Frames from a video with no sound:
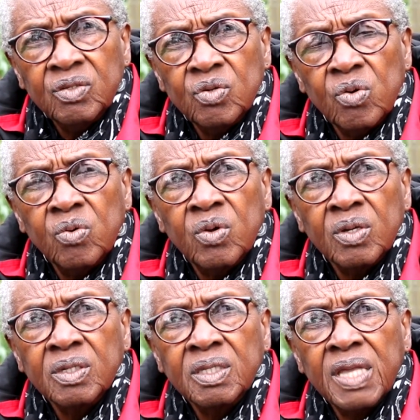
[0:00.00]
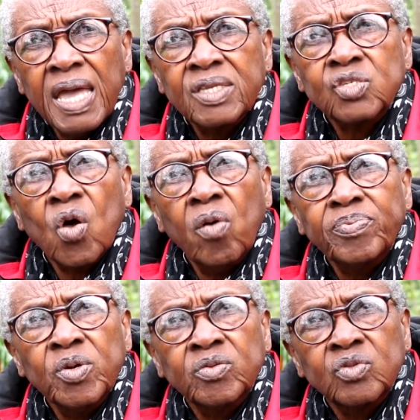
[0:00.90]
to take
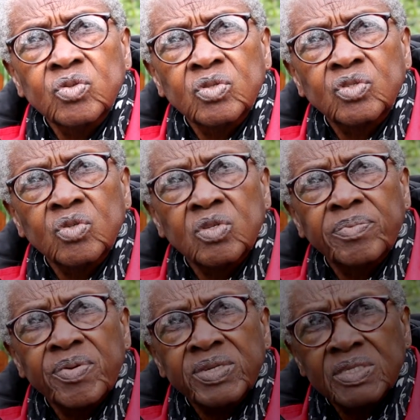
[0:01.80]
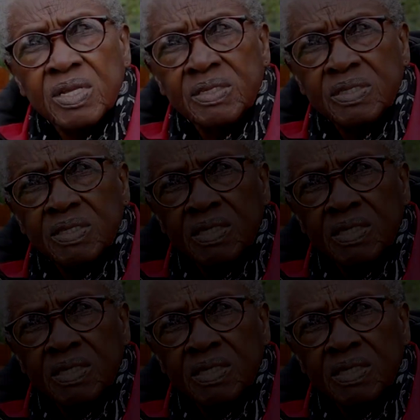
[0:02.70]
soap to the prisoners.